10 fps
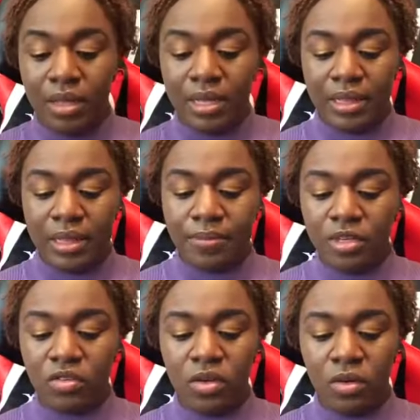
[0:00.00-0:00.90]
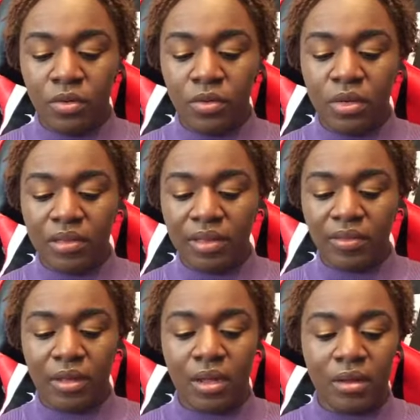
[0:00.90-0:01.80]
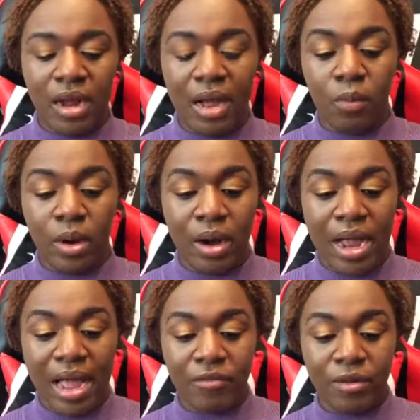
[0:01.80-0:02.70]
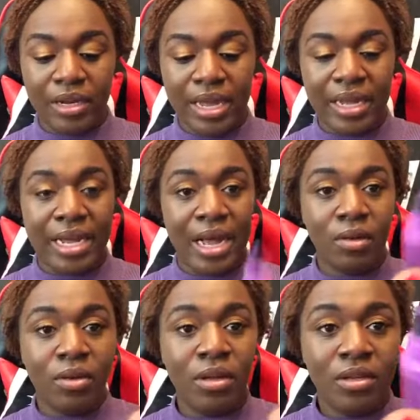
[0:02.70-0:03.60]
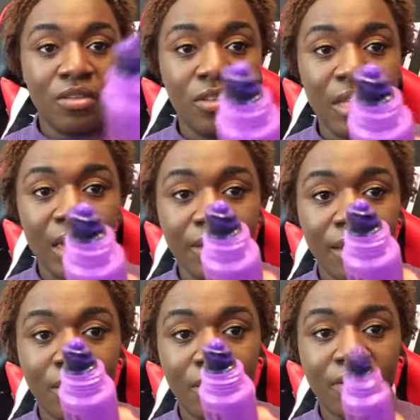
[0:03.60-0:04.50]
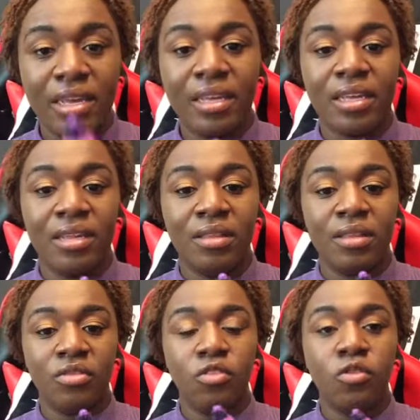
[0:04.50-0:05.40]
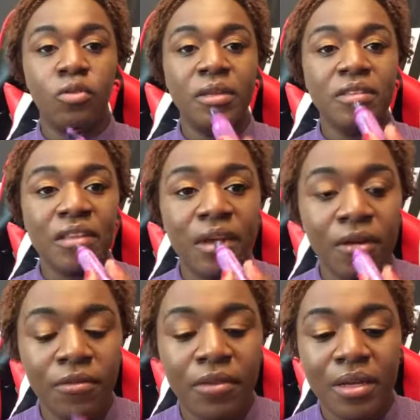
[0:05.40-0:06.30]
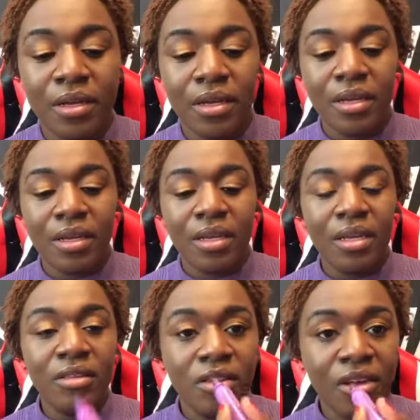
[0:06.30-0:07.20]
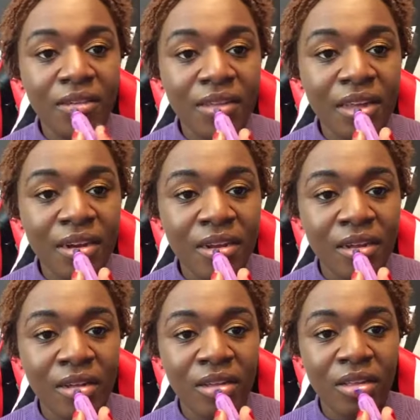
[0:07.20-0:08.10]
And let me show you, because that's a color I wear every day now. So that's how it looks like in the tube itself. It does kind of...